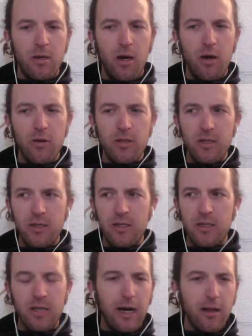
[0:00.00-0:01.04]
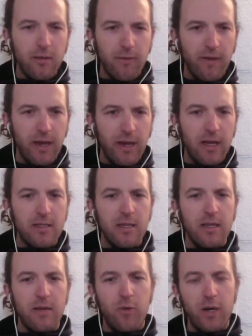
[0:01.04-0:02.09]
host these style of events, and
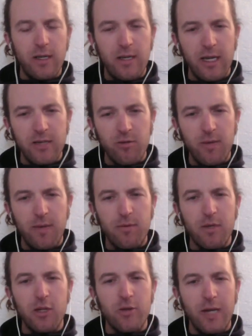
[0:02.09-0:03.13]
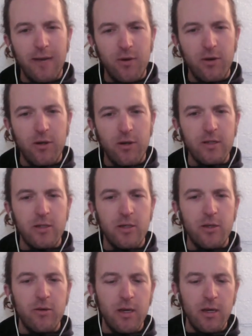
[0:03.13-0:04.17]
then what it takes for people to travel and
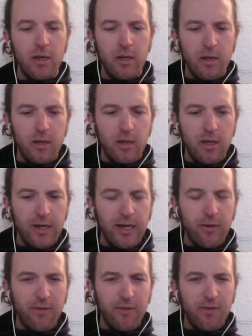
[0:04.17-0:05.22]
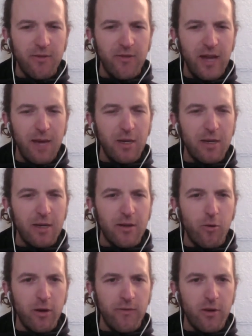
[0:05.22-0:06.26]
to, you know, get away from their family and their
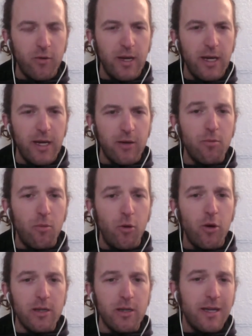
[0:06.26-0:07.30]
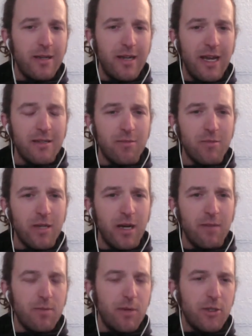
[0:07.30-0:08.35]
work for a week or more, ten days
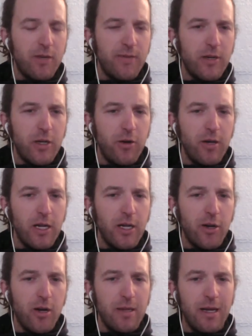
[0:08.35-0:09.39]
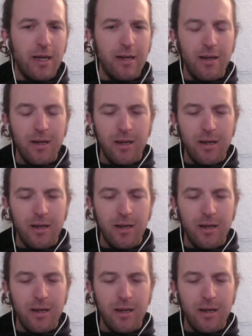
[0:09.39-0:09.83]
sometimes, especially if you're going to Europe. And that